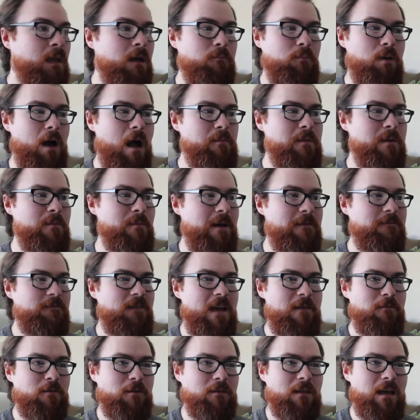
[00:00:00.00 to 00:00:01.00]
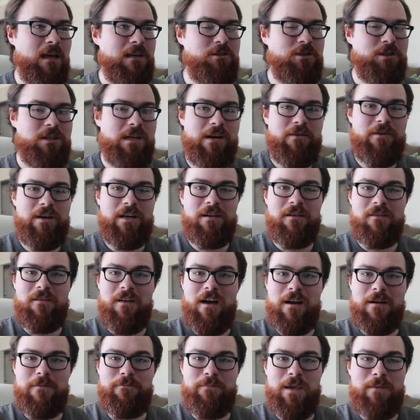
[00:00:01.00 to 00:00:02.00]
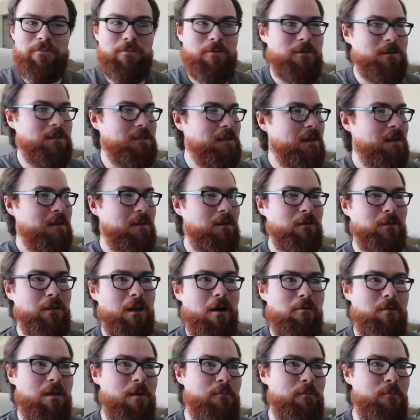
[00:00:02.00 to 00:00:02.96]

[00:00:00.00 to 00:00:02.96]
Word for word: Probably my favorite legendary and a lot of people's Lola